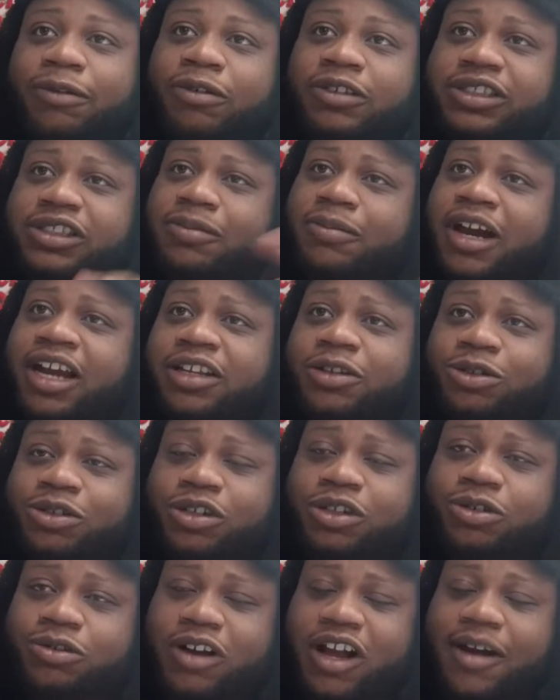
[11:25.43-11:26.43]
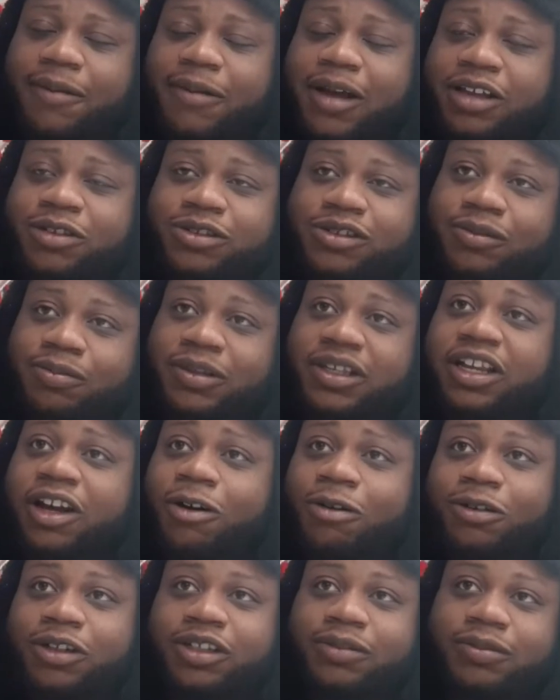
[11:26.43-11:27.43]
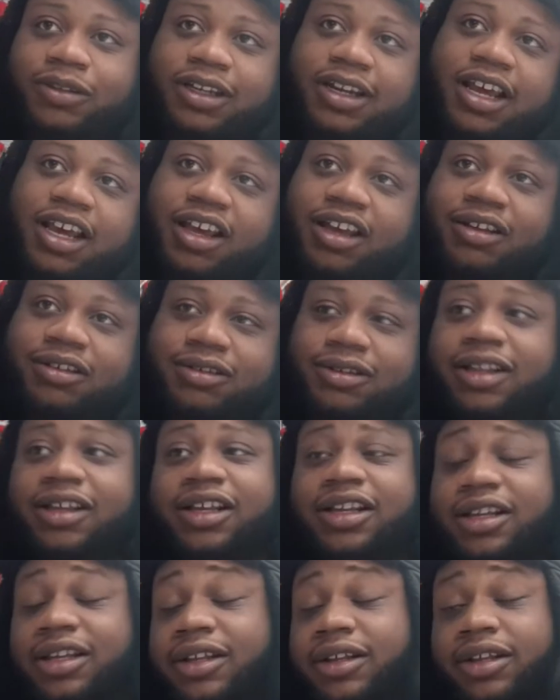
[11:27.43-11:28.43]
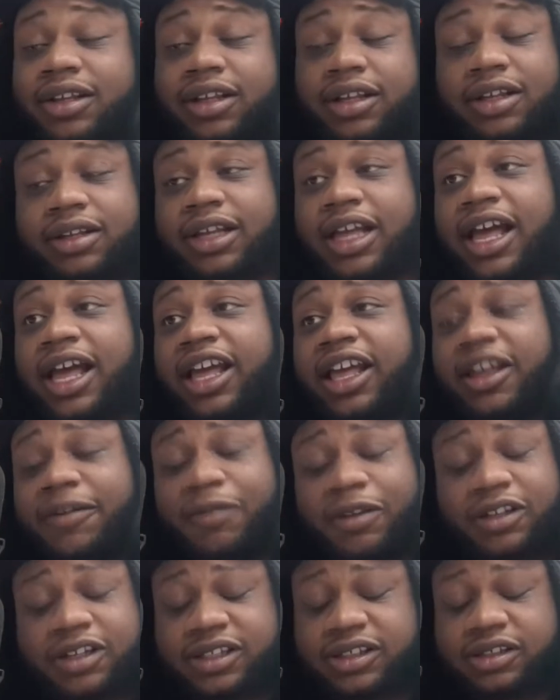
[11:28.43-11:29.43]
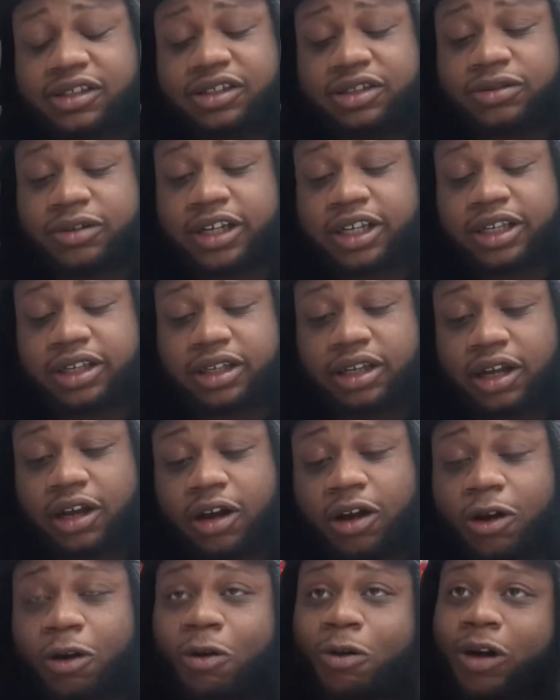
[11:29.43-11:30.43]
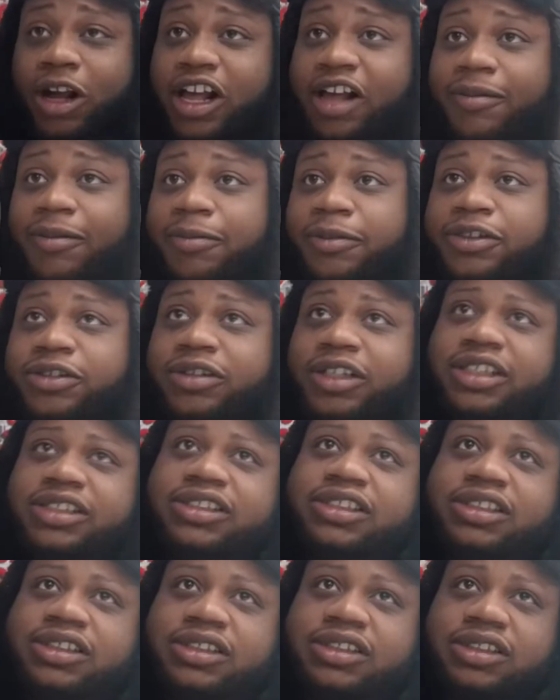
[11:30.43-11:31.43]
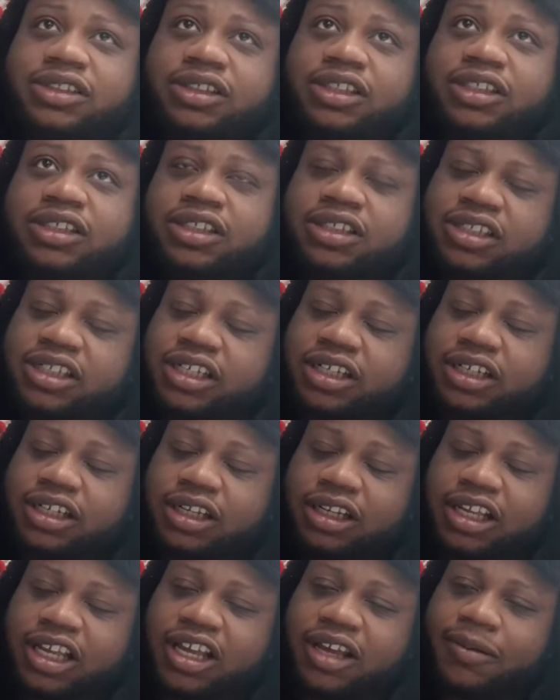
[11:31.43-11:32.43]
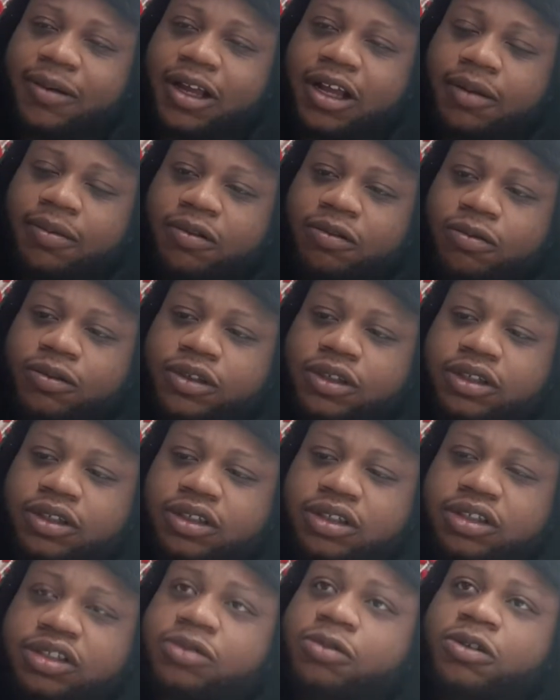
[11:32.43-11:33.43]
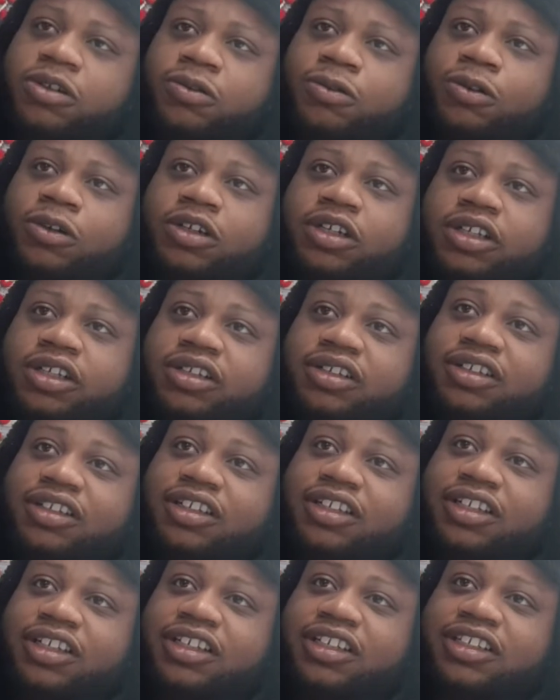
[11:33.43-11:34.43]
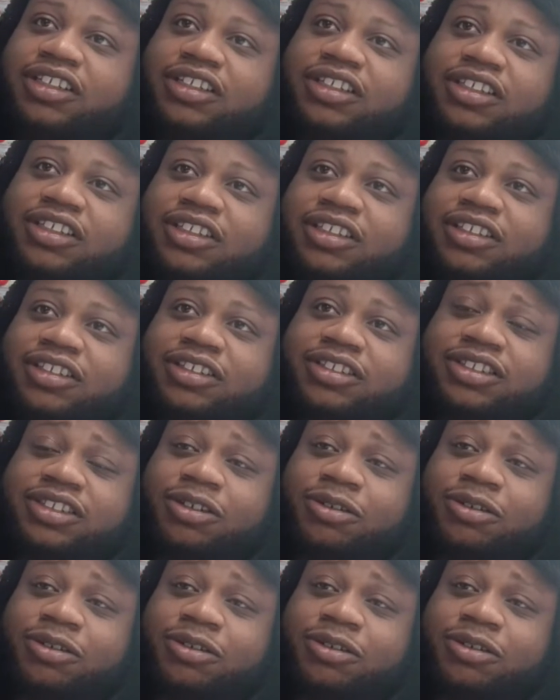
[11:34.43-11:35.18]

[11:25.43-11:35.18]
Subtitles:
when somebody used to drop, I used to be on it. But now, I haven't listened to Drake a whole album of Drake since he did that collab album with 21. So